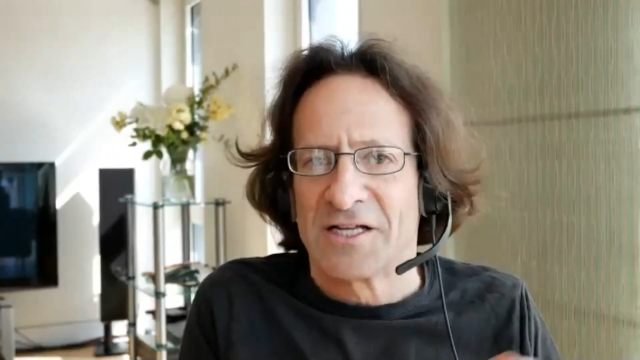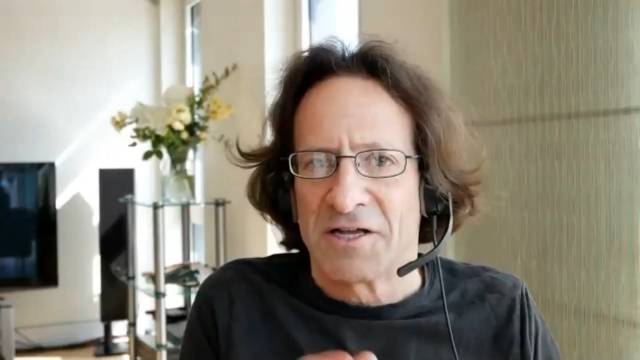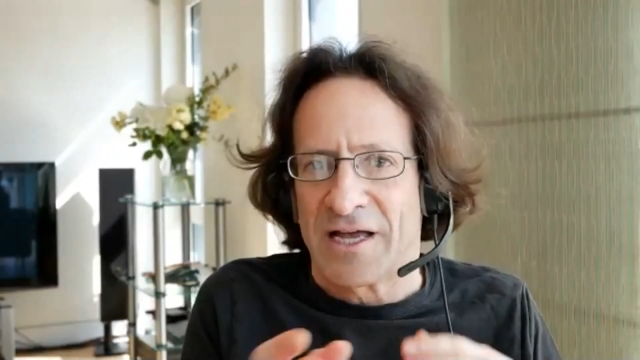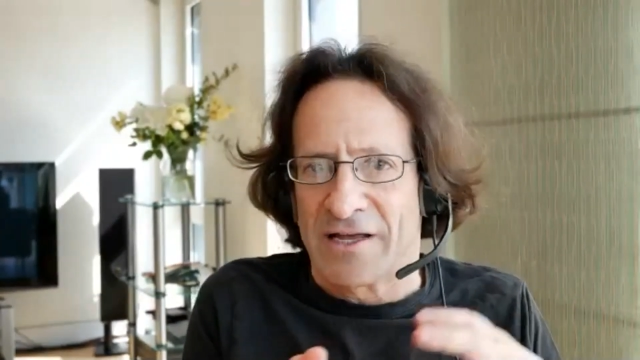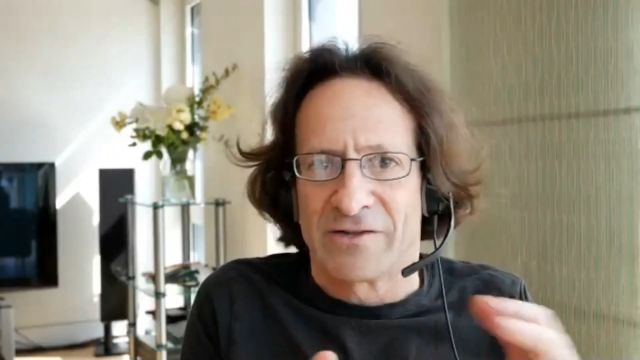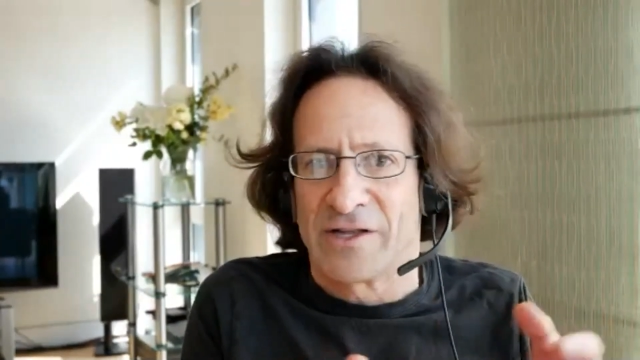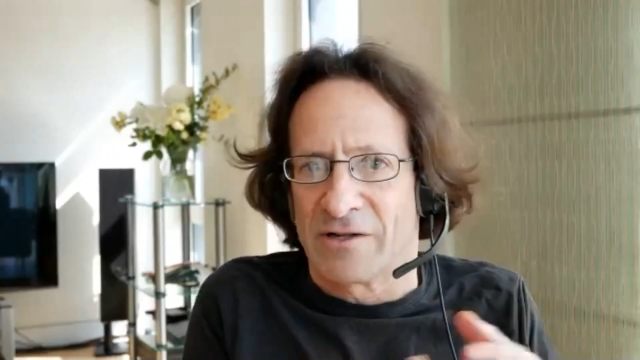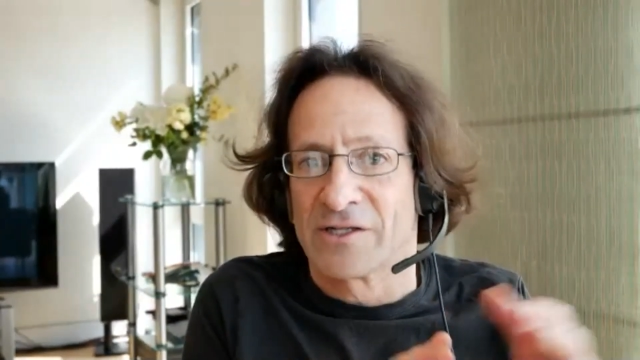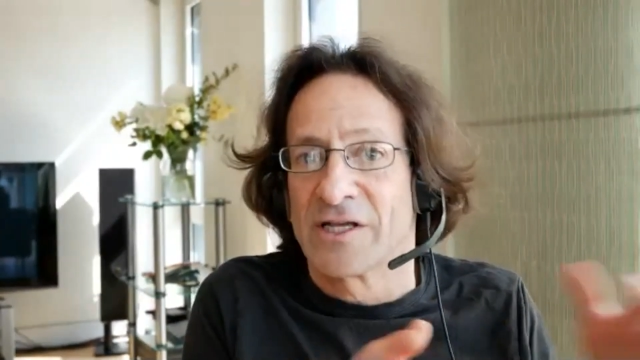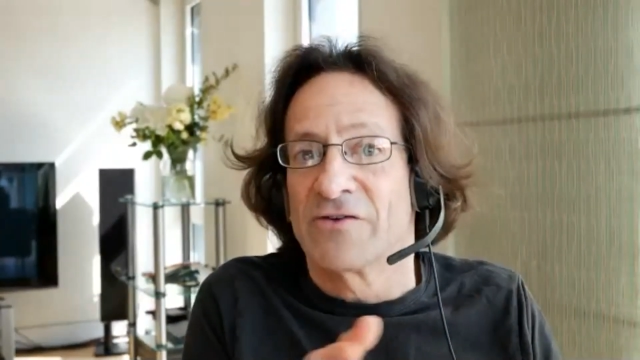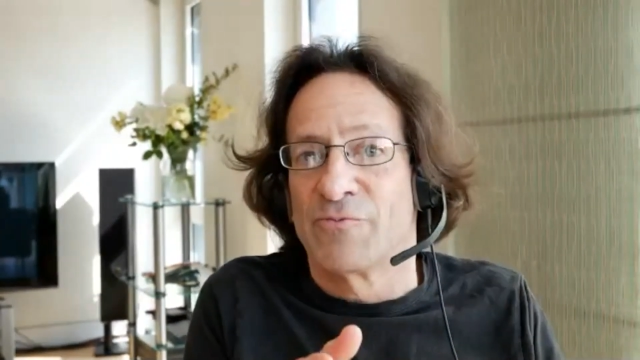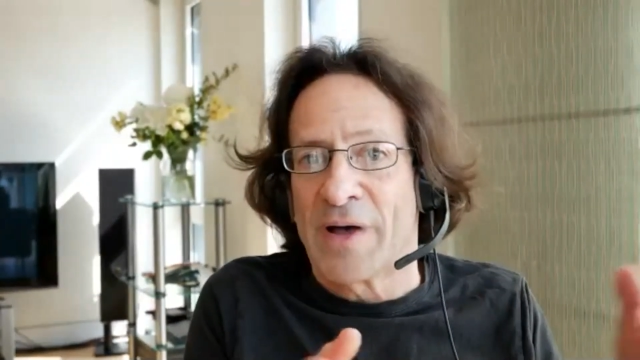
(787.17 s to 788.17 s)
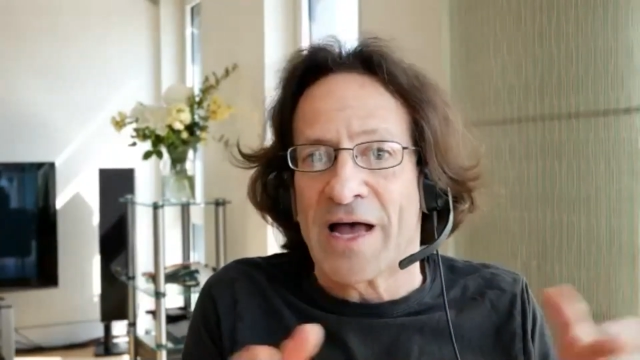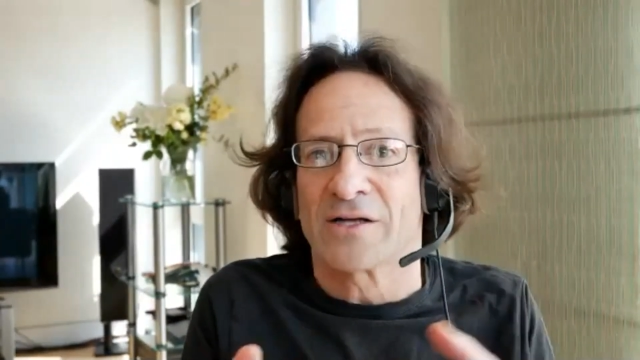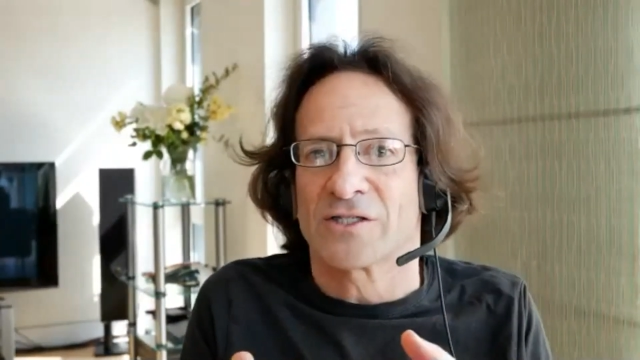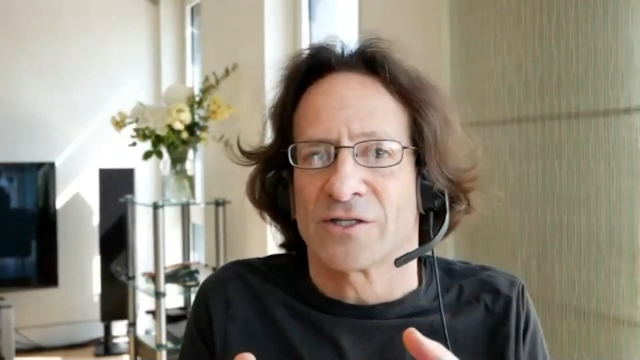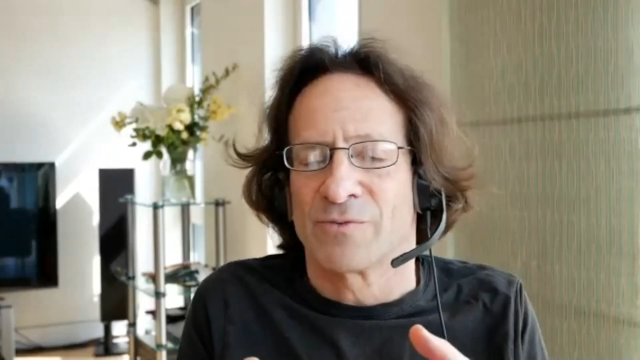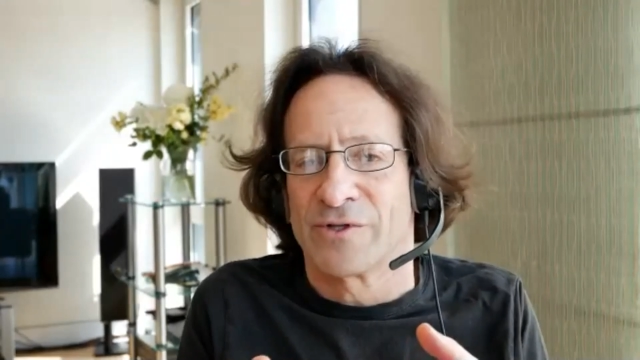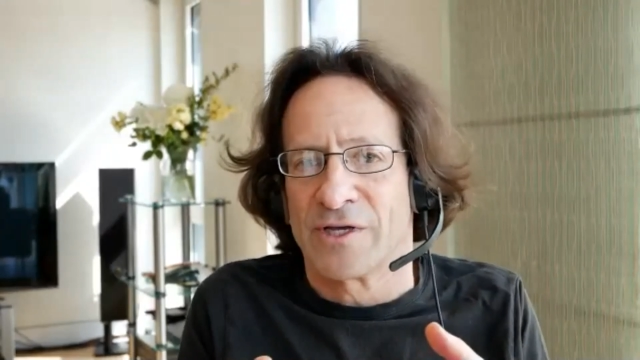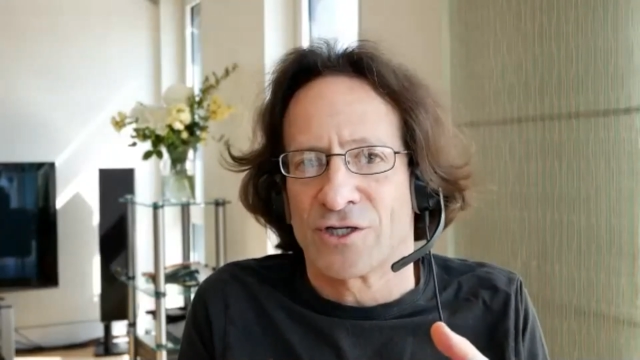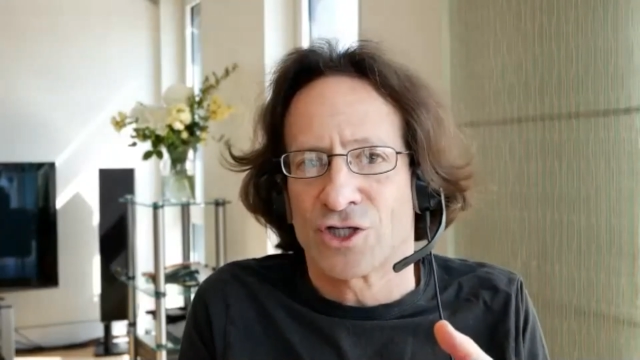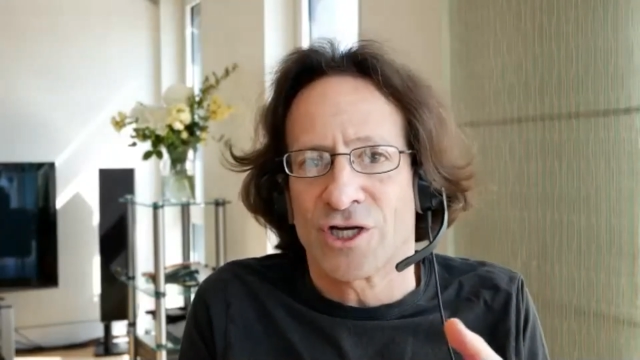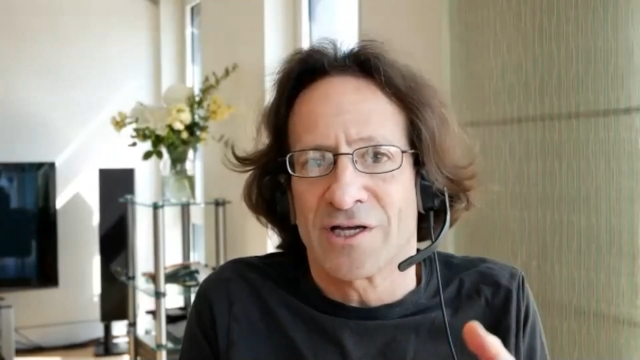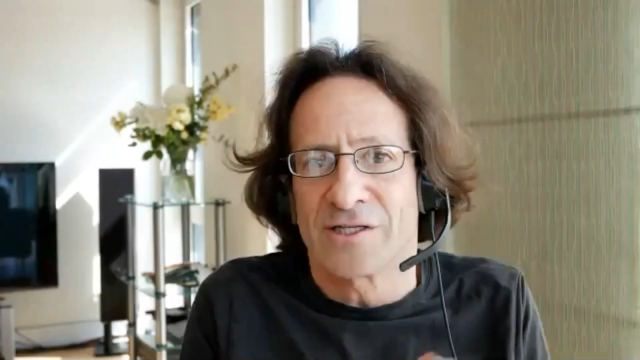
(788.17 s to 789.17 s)
and they'll give back some of their
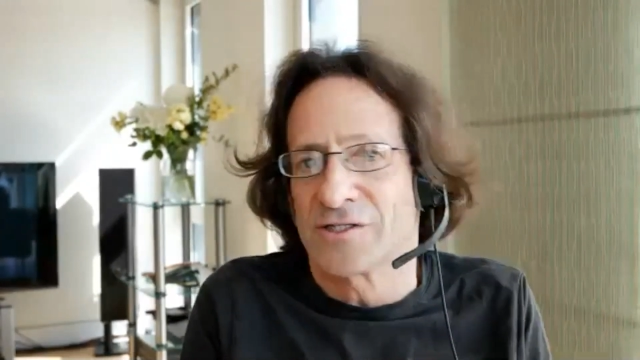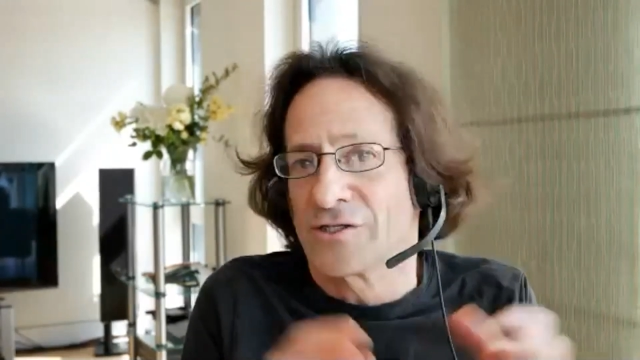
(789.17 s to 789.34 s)
shares,